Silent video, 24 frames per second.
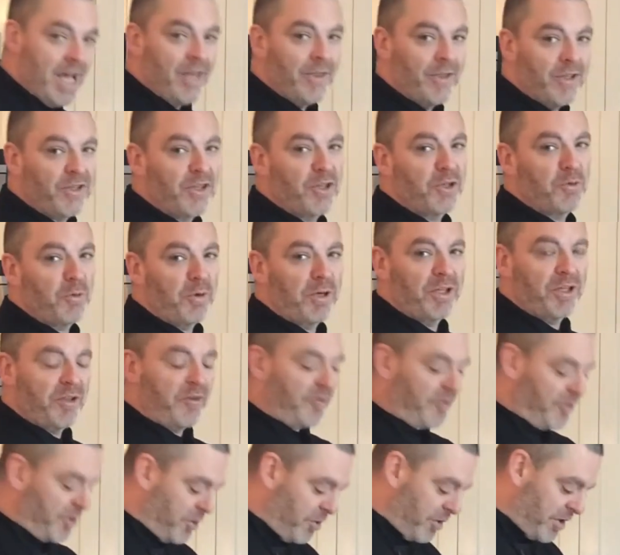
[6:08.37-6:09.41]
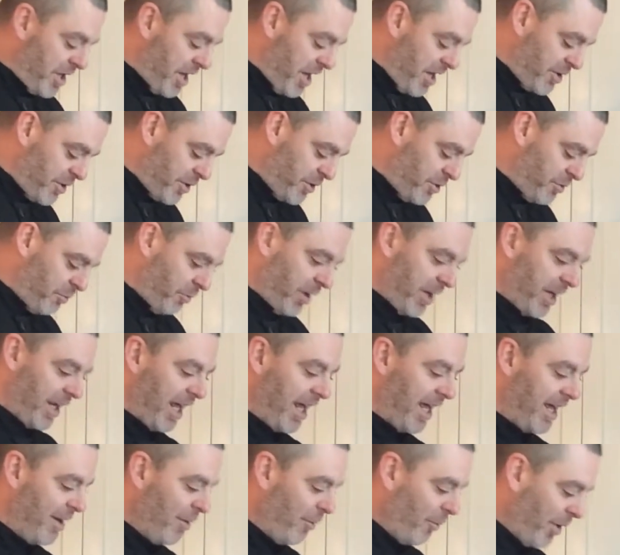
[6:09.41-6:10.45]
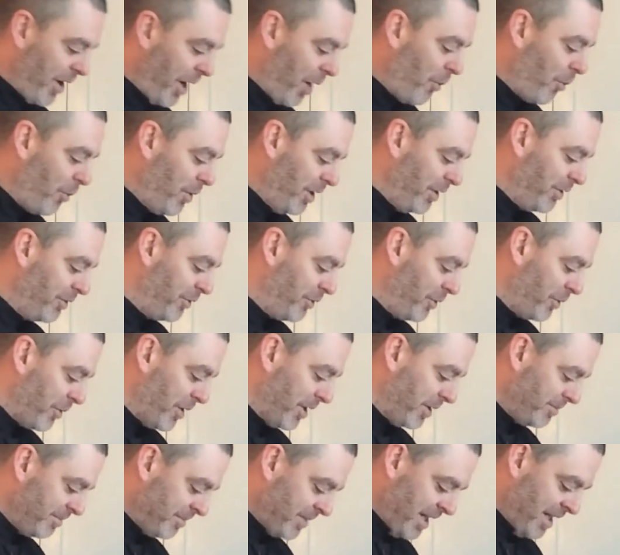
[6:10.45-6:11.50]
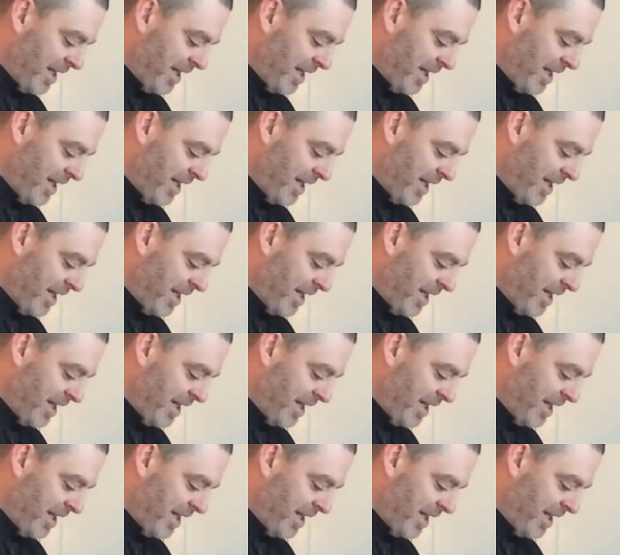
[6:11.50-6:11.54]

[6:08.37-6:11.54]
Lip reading: This is one of the few occasions when I will do it,